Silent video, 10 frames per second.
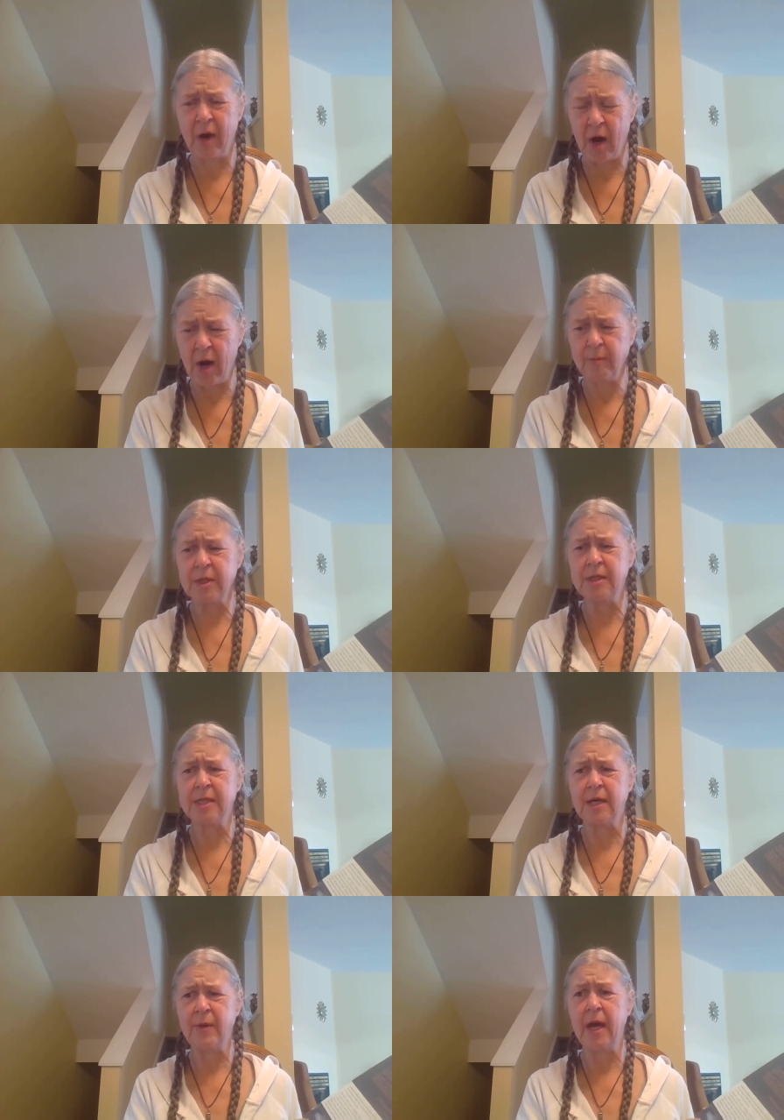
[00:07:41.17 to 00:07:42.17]
options
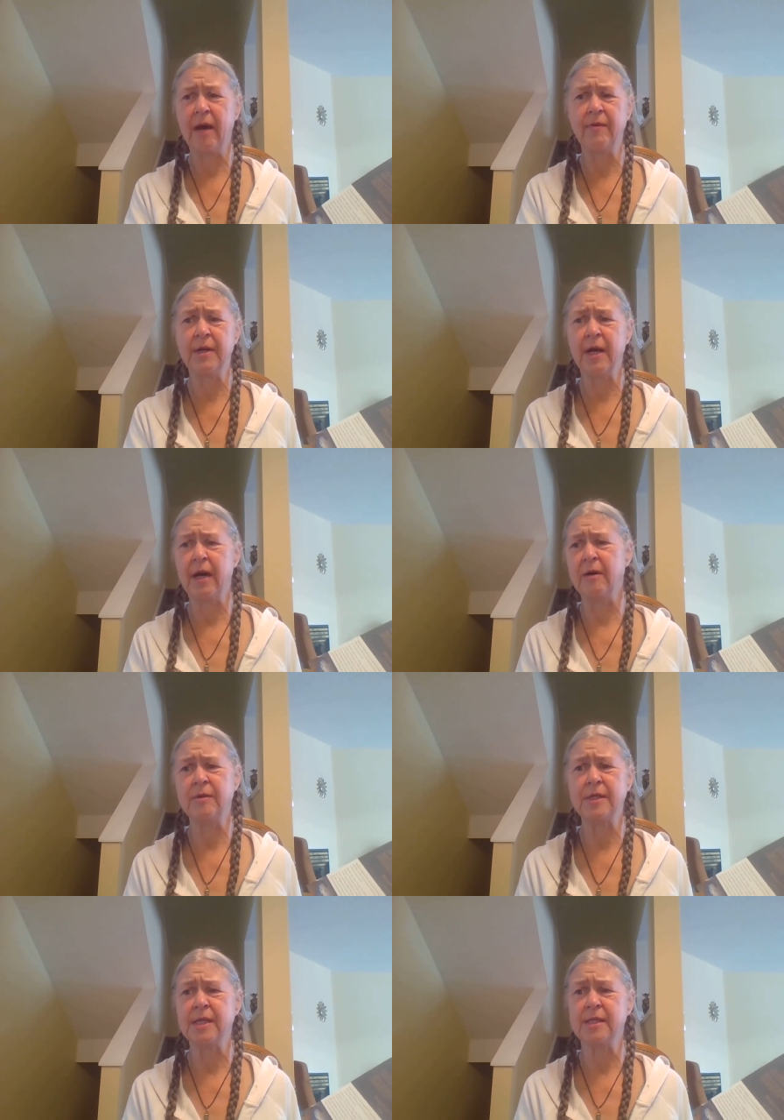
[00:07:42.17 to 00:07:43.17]
that we have in our
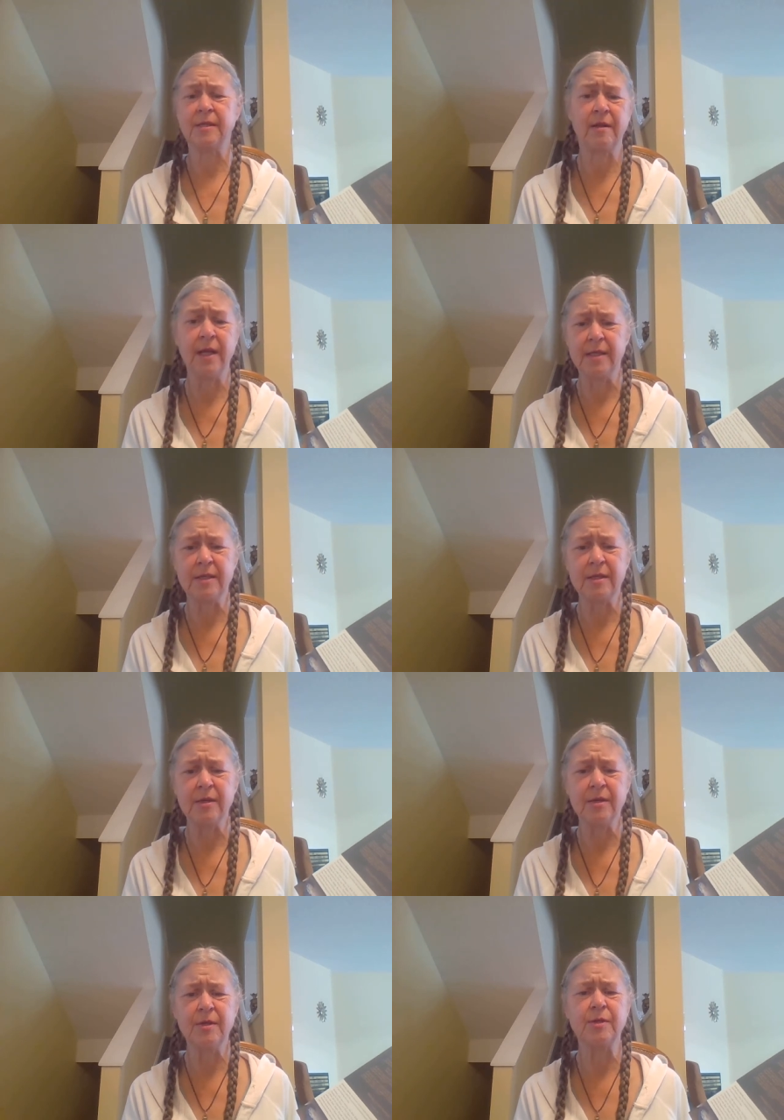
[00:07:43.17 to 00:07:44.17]
house as
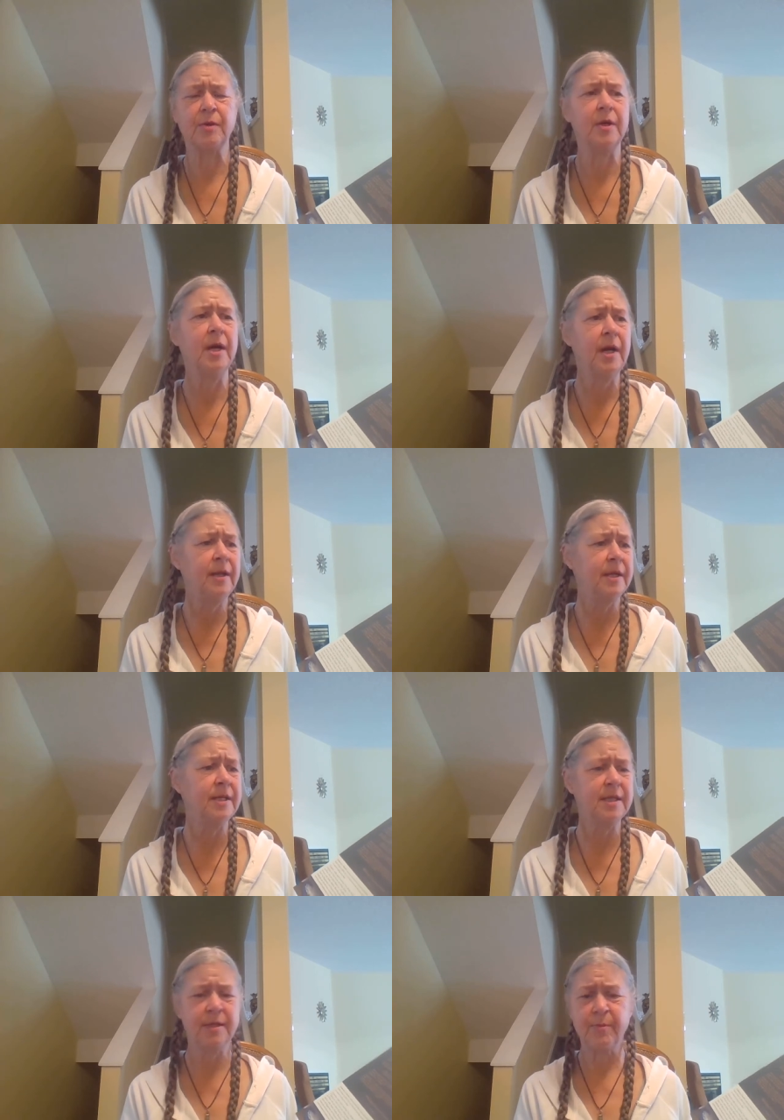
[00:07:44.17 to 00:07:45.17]
cleansers or
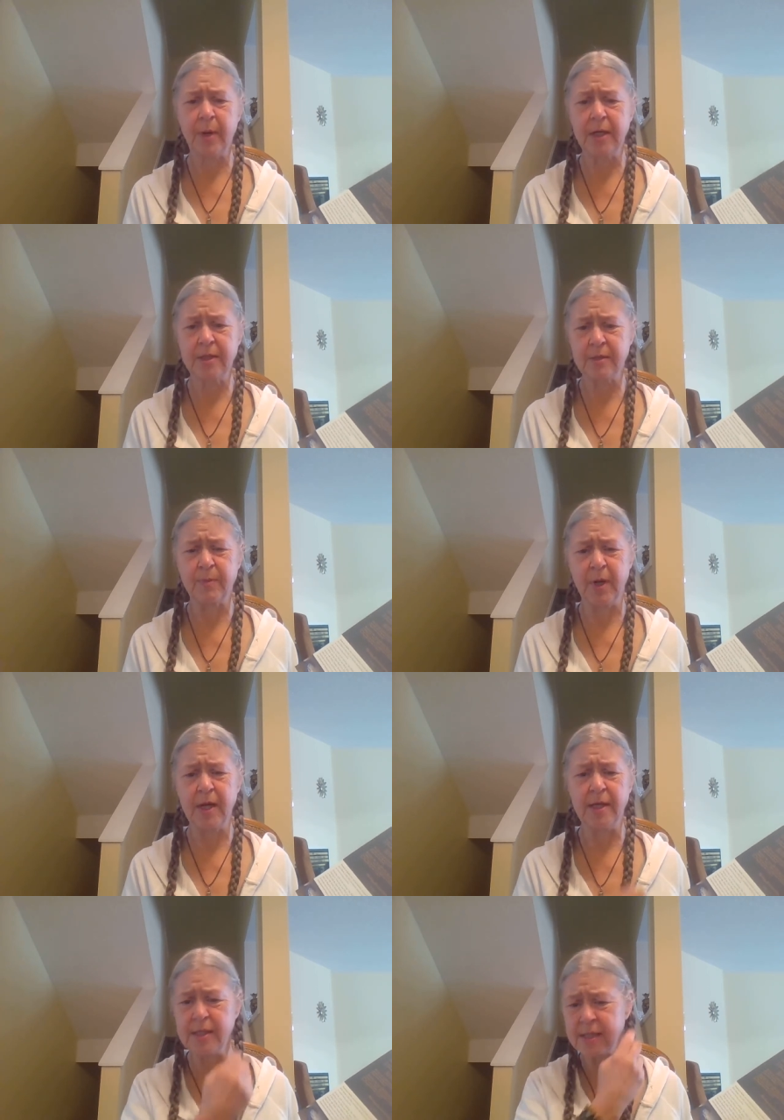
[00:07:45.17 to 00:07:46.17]
things as bug sprays,